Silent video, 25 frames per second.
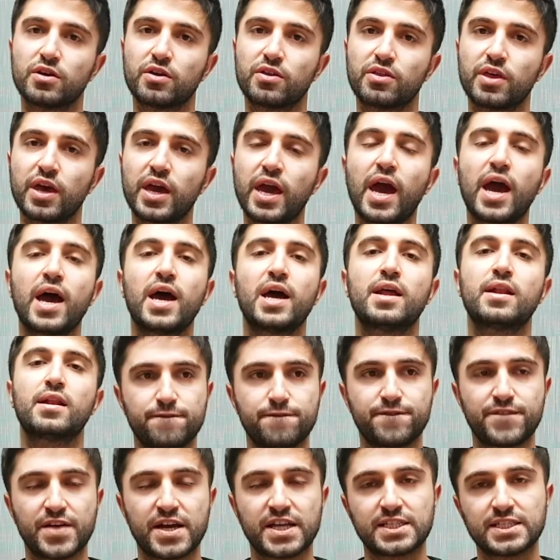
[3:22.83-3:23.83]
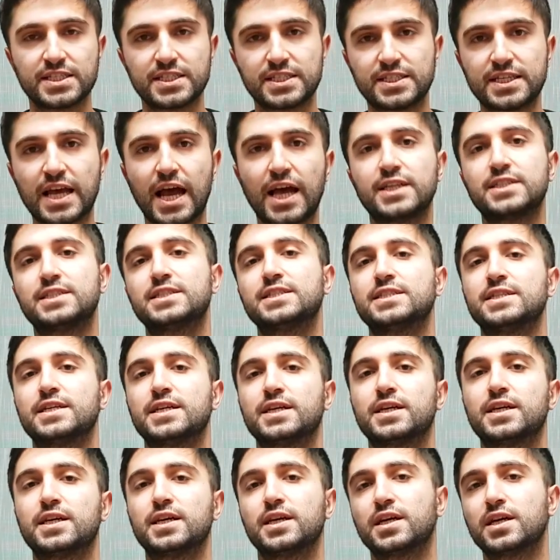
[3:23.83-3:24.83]
They had
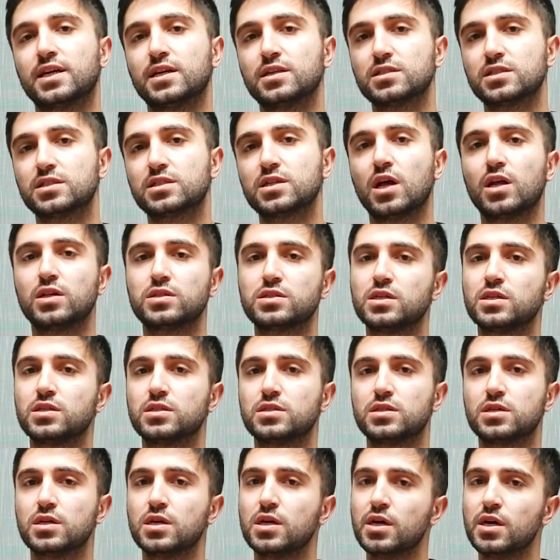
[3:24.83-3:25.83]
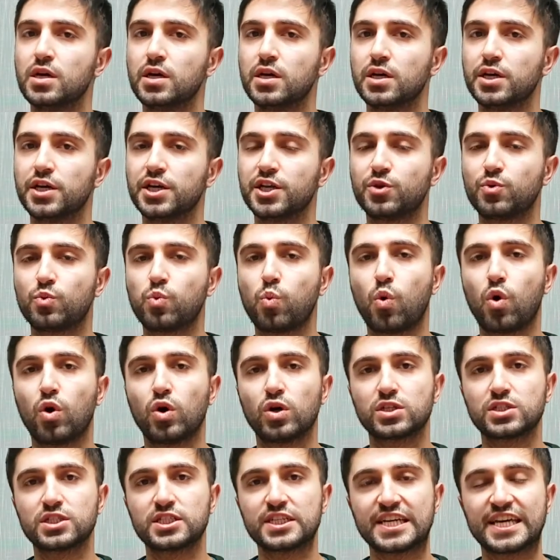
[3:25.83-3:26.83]
fantastic consultant. It
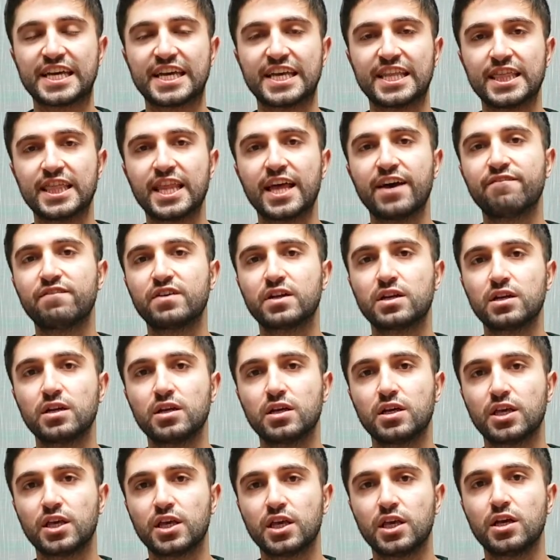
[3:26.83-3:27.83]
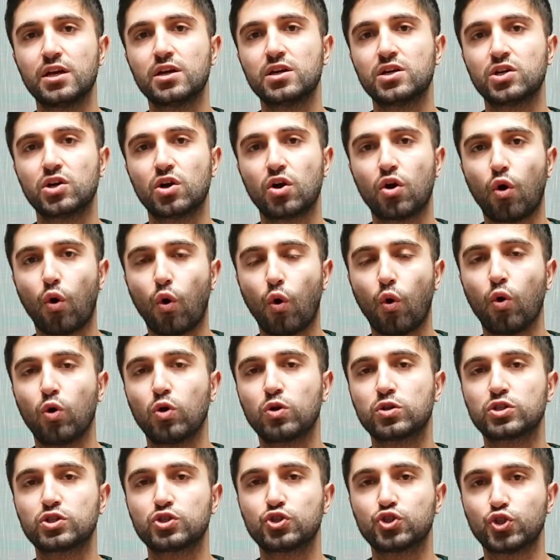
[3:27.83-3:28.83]
was
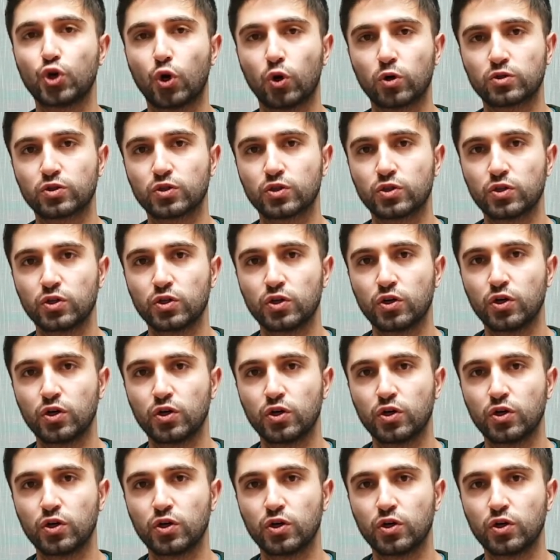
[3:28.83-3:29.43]
11-year-old daughter